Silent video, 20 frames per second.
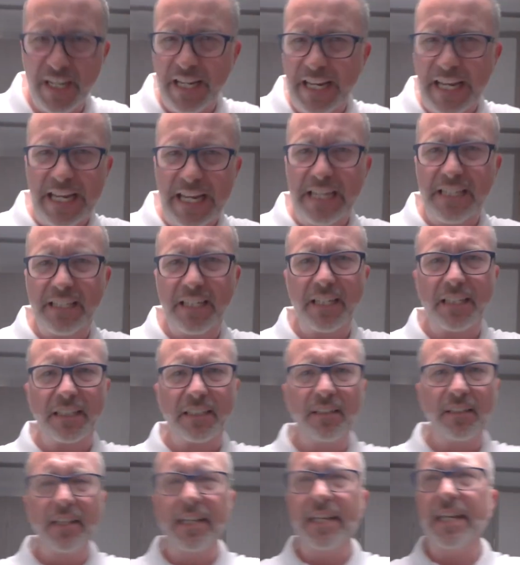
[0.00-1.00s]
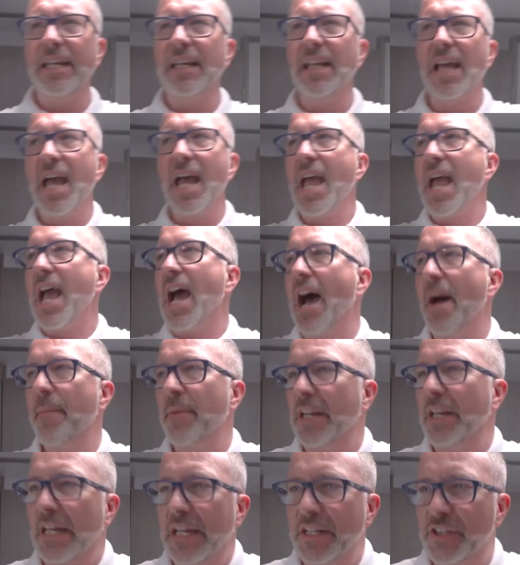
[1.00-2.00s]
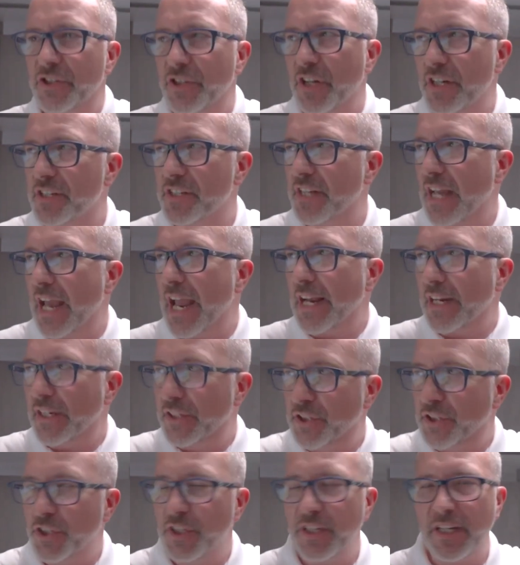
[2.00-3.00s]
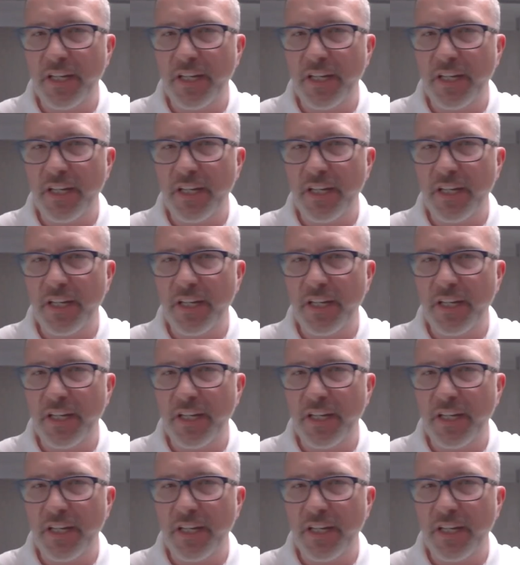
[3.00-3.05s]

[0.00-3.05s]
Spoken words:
and easy to clean, I mean, it's just a good